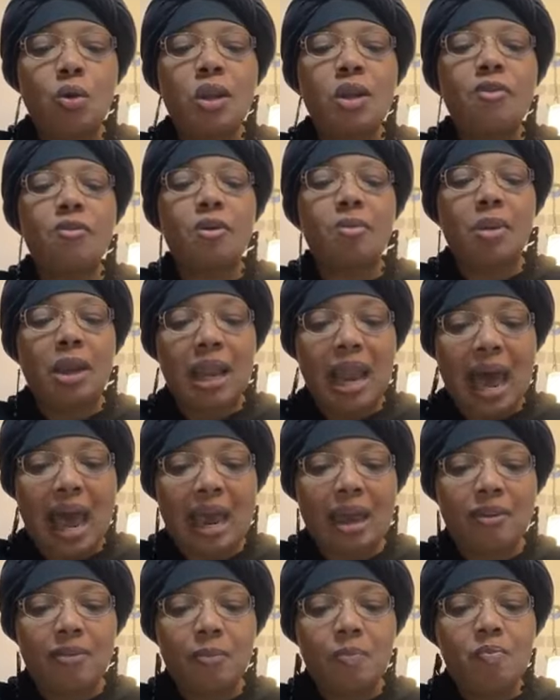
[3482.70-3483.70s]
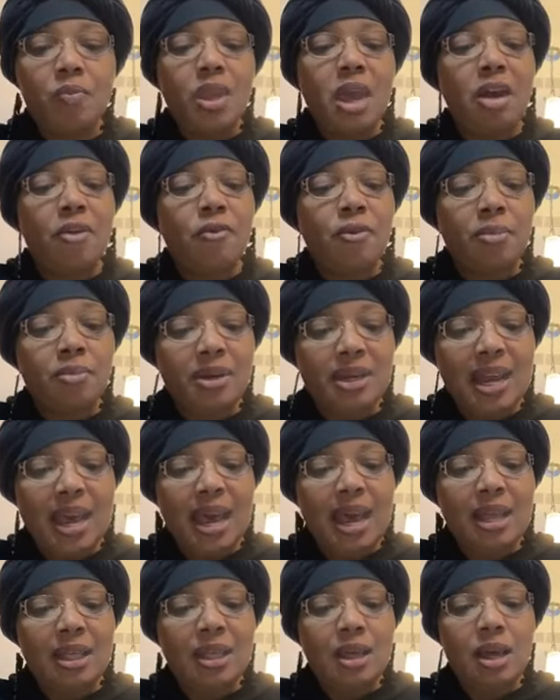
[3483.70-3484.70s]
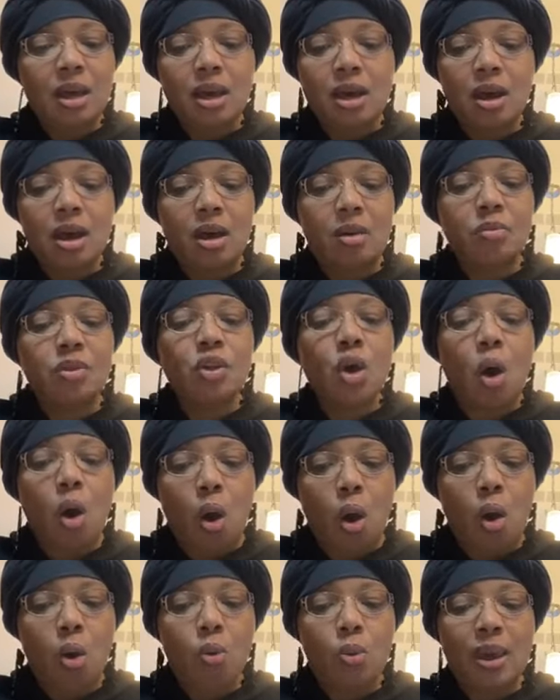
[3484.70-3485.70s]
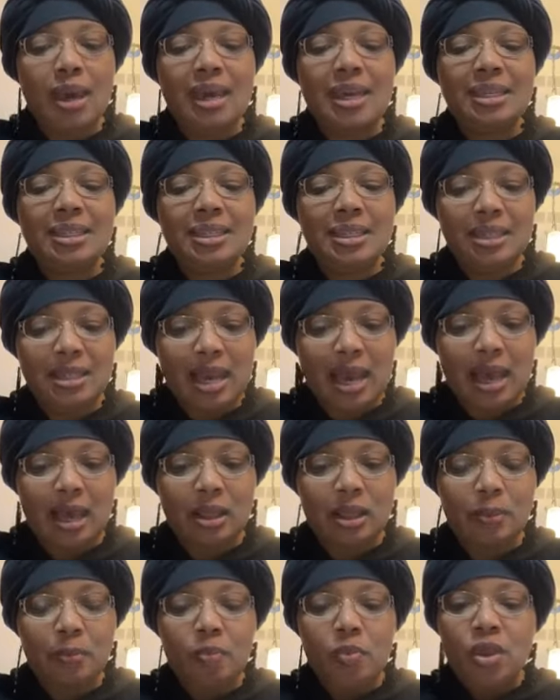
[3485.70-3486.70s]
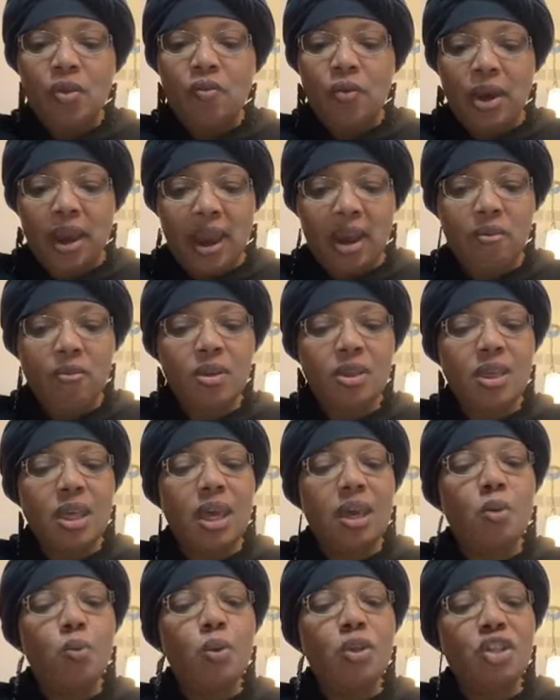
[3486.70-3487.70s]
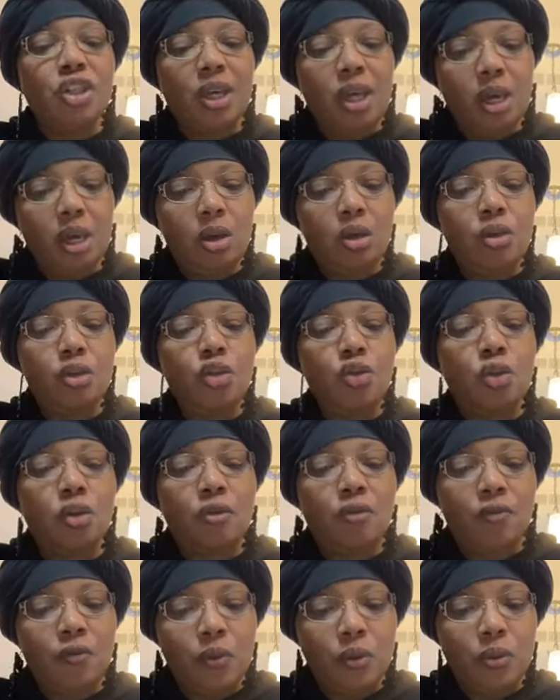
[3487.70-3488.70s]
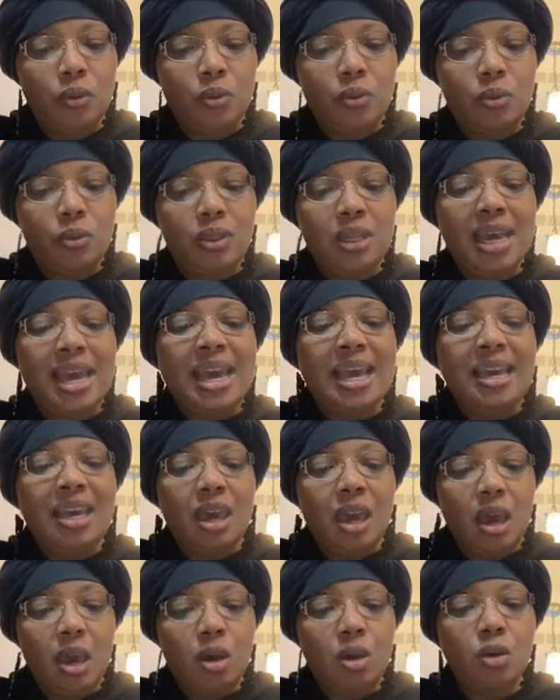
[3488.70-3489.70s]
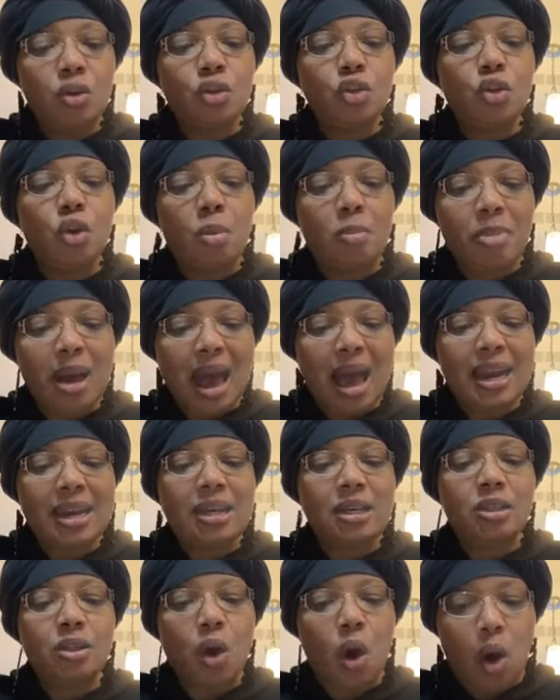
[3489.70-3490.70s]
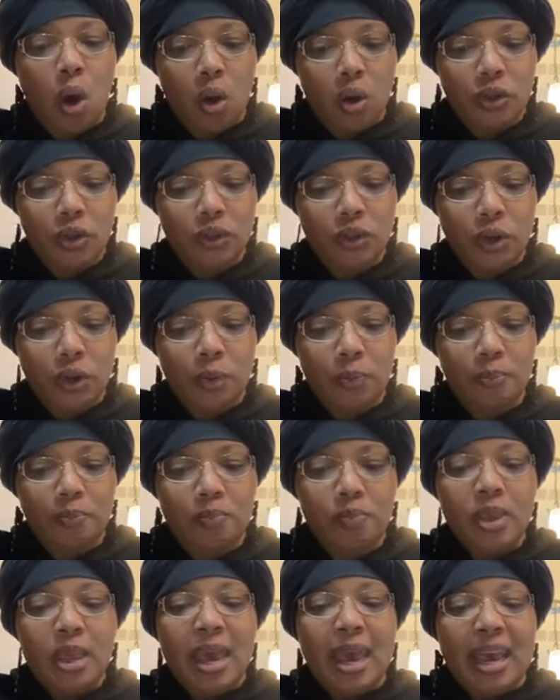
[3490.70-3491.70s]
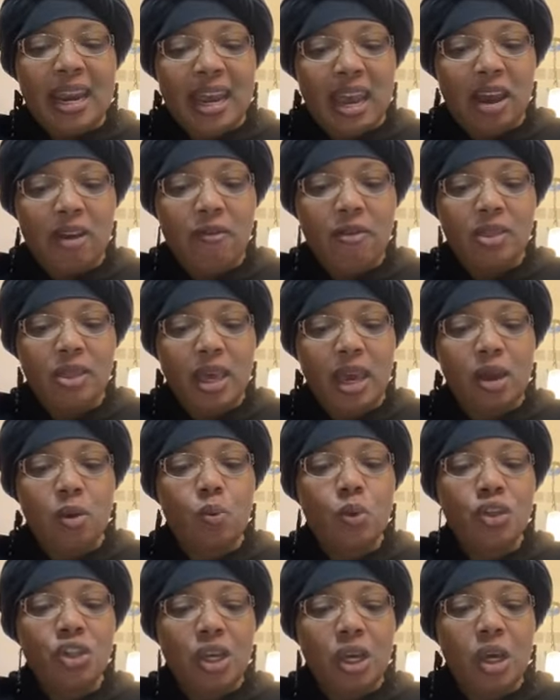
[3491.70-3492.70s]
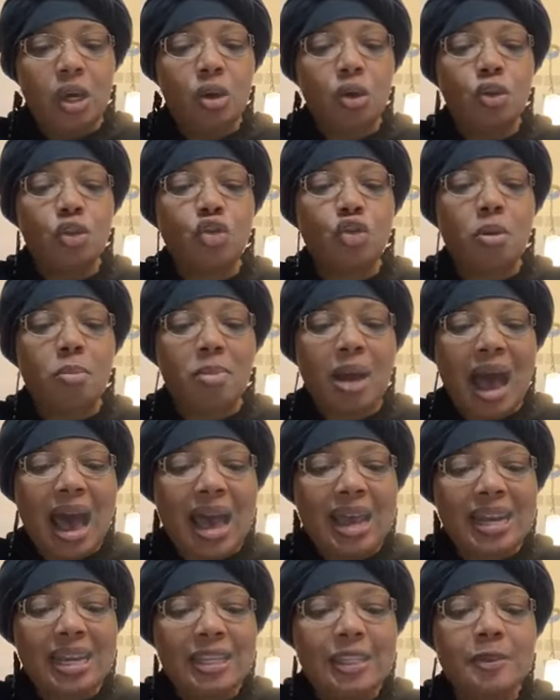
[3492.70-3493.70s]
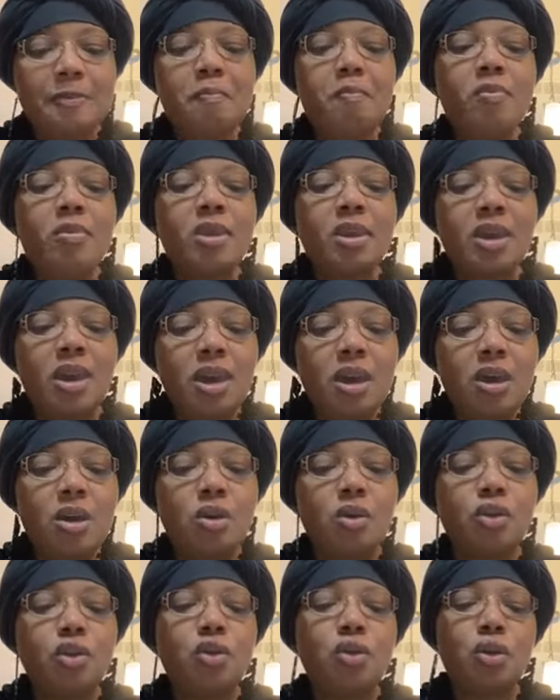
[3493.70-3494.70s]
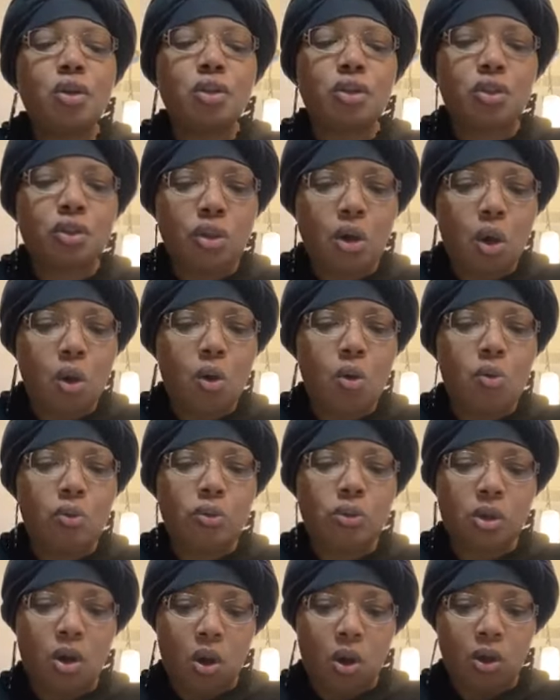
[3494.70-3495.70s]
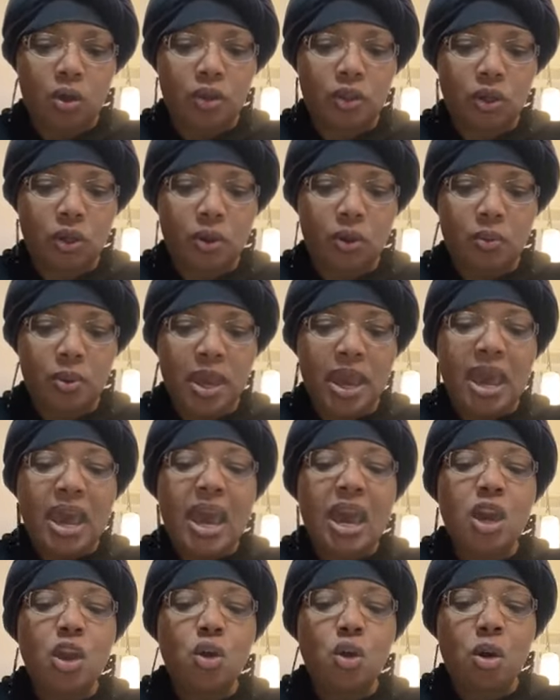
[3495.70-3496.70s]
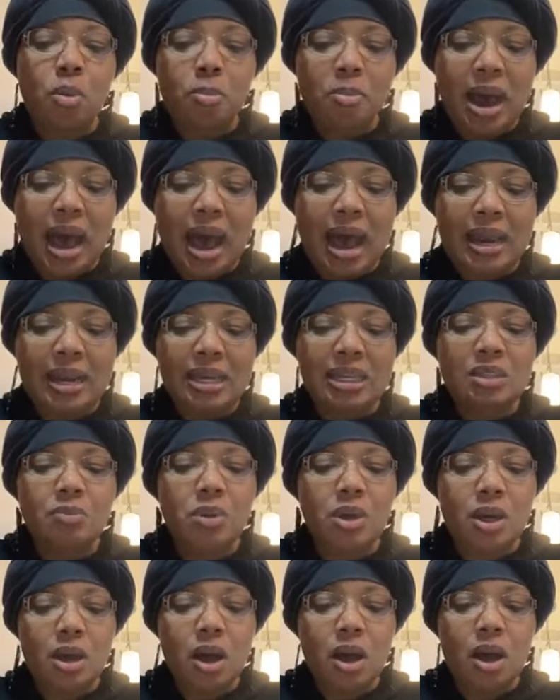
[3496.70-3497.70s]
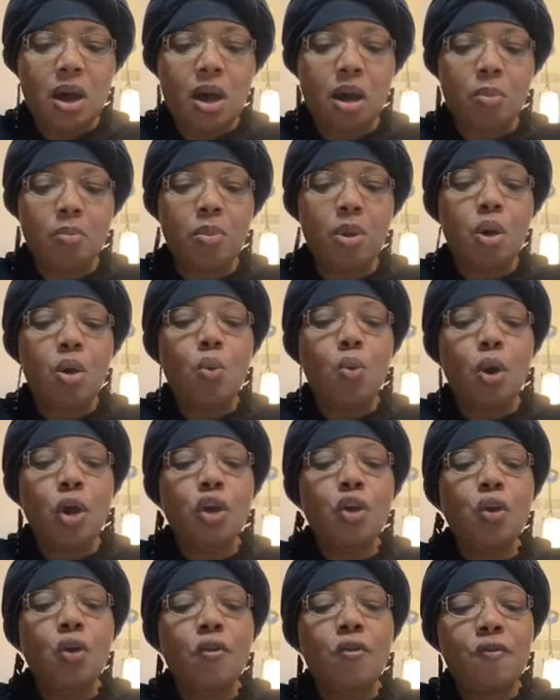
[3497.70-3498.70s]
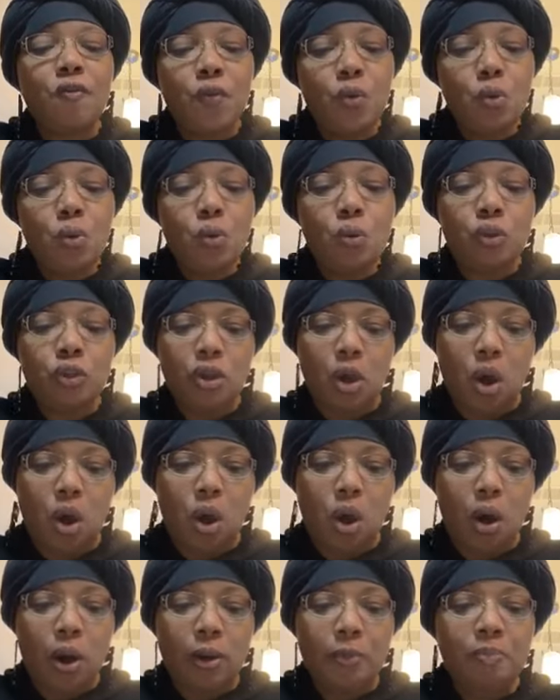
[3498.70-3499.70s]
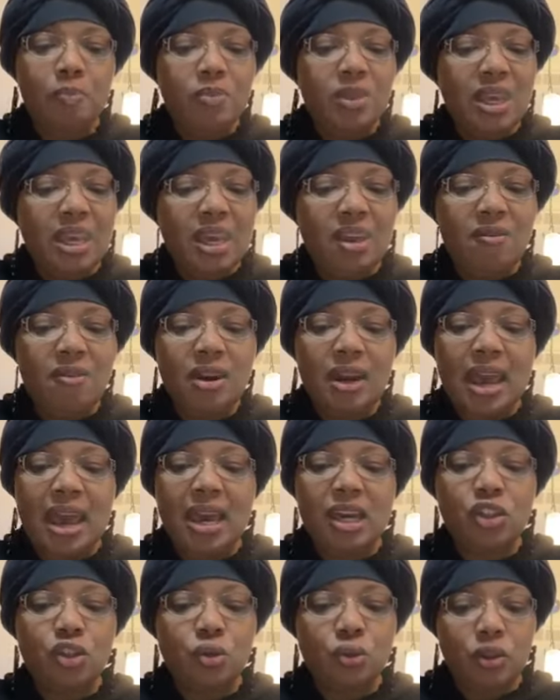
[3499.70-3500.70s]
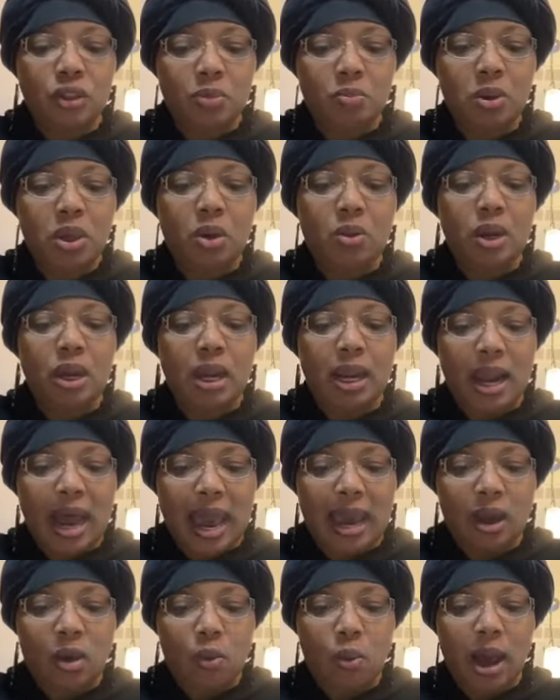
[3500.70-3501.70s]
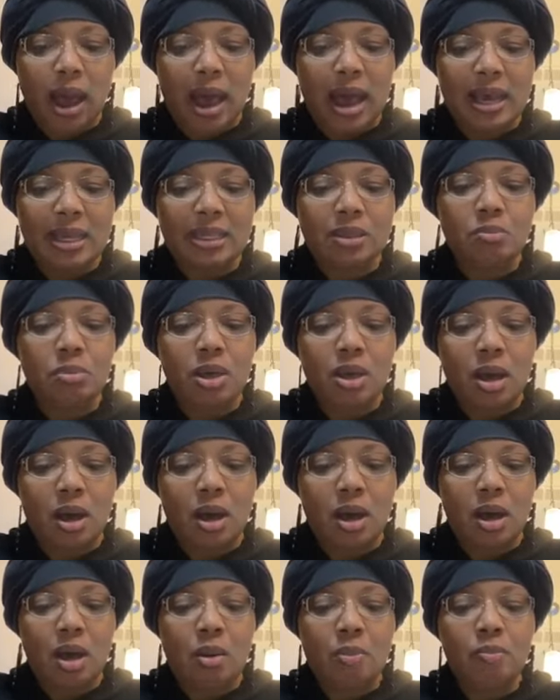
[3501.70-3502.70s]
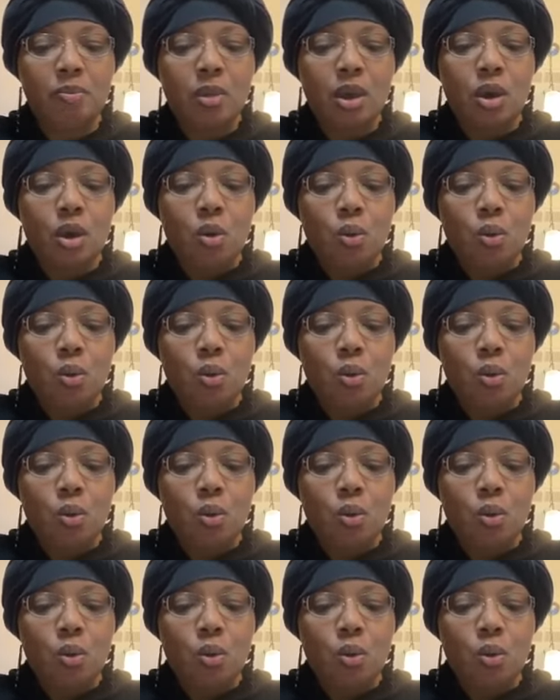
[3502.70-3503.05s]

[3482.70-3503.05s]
only from life, and from death comes always death. For everything which kills your foods kills your bodies also. And everything which kills your bodies kills your souls also. And your bodies become what your foods are even as your spirit likewise become